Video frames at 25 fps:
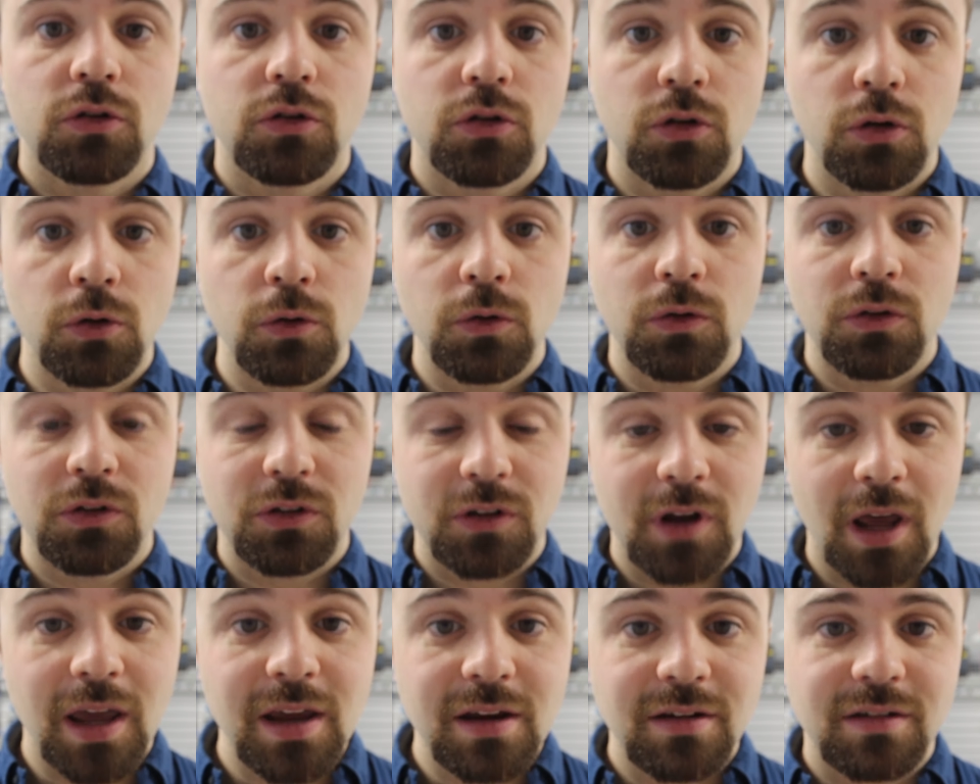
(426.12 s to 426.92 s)

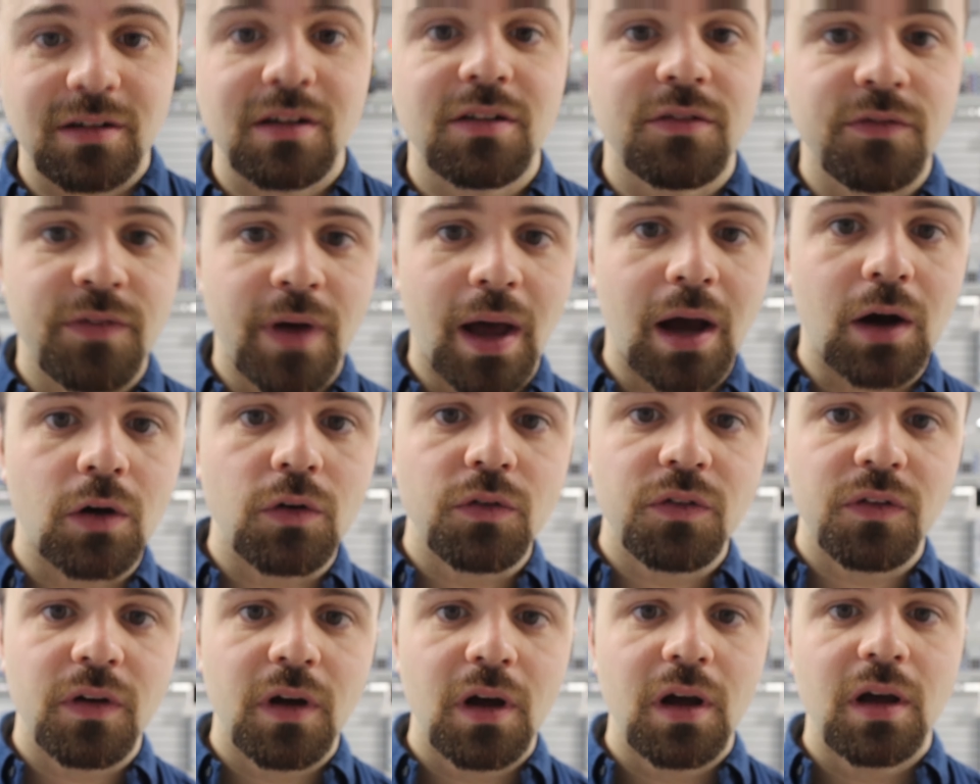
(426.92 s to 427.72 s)
2-state
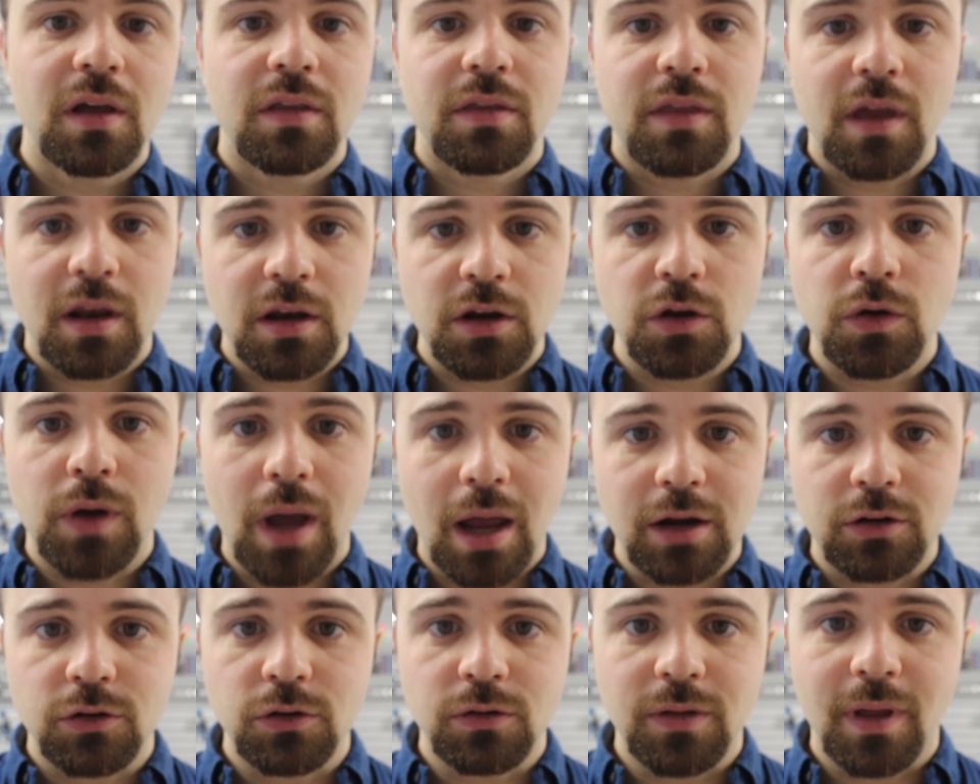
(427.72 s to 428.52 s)
valve, then you
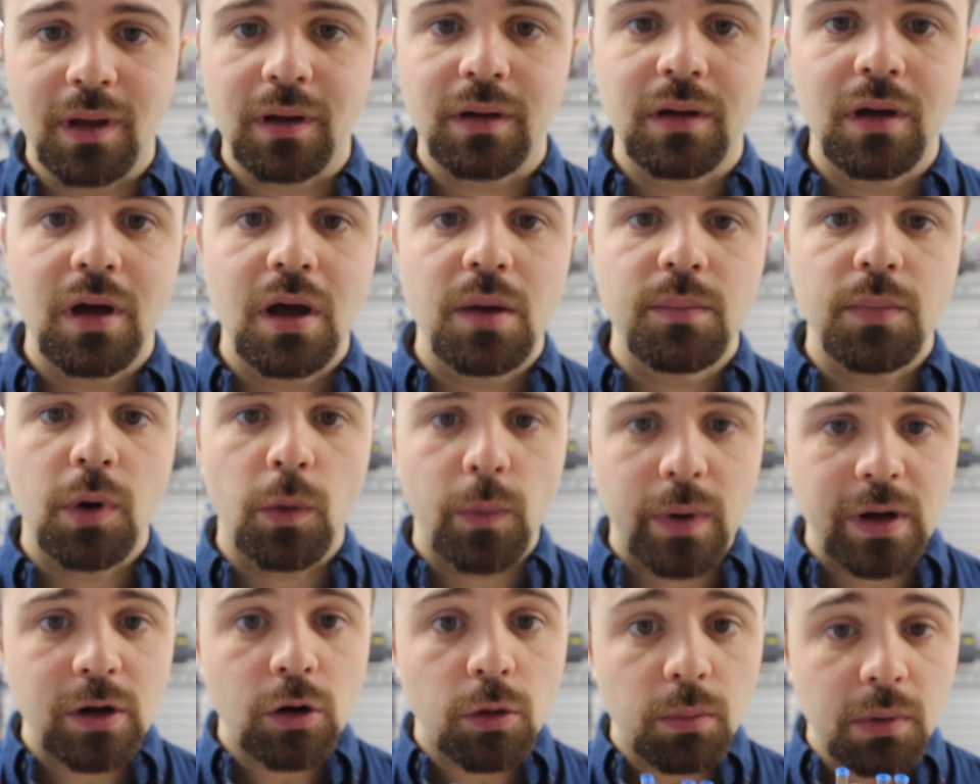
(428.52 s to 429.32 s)
can do that.
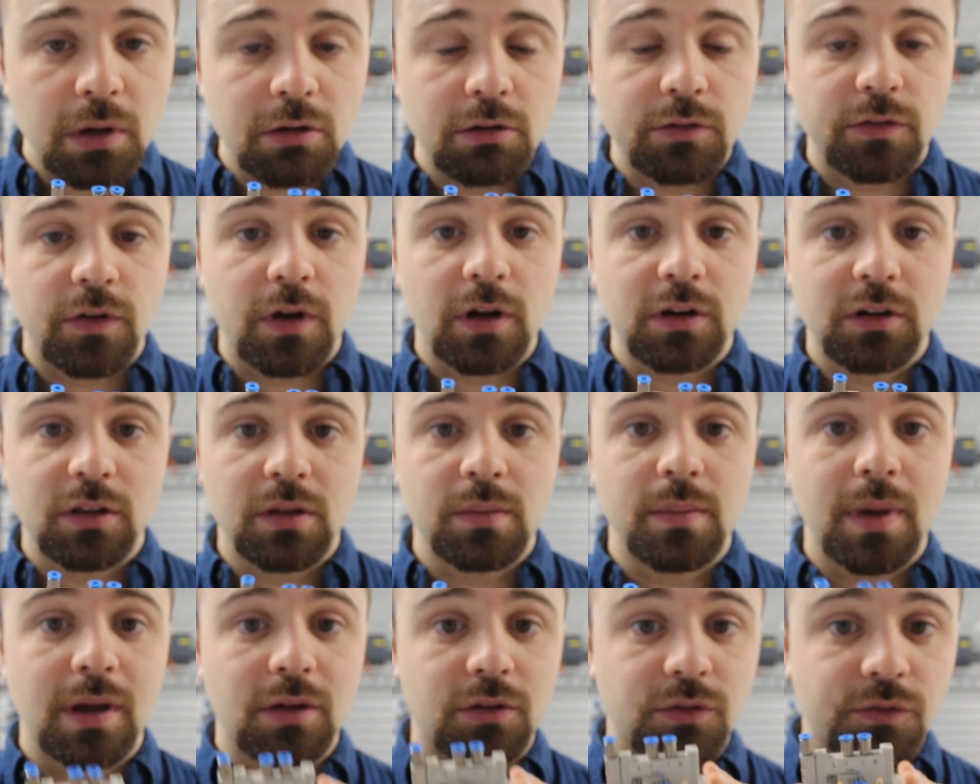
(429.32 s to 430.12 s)
But we normally refer to
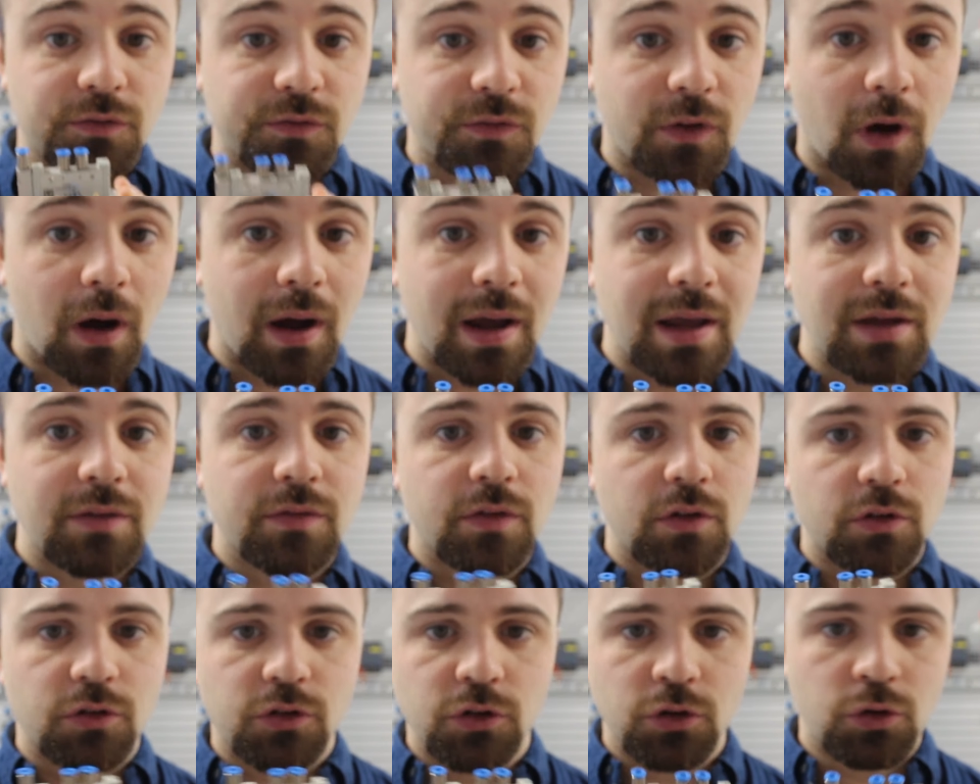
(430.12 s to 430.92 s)
them as
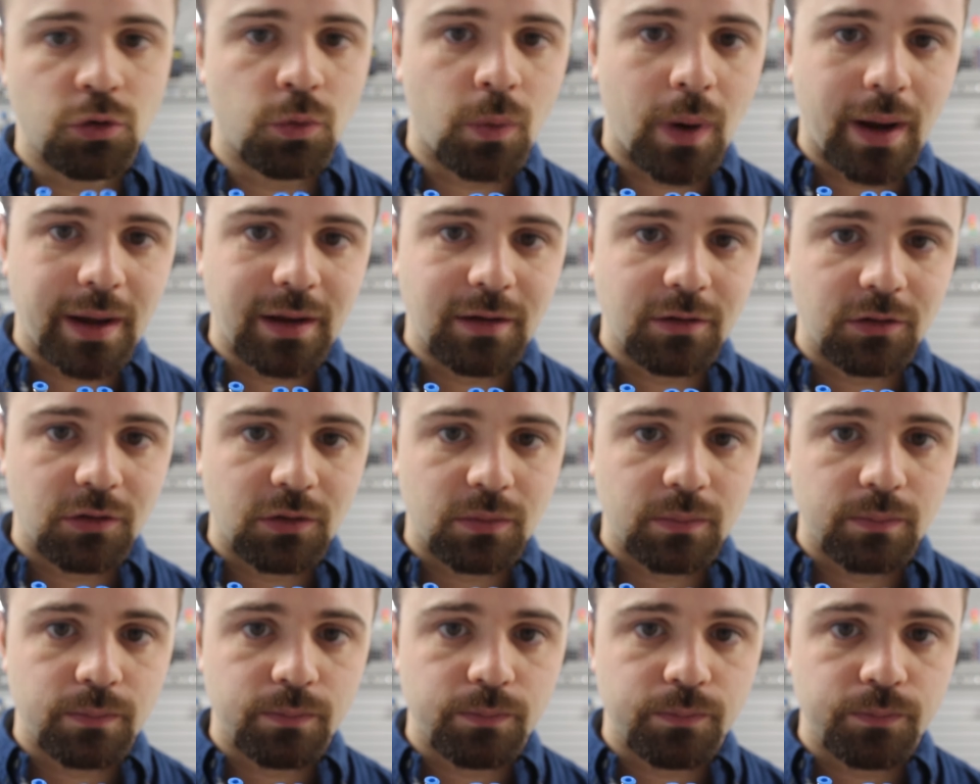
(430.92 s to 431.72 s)
5 two-ways.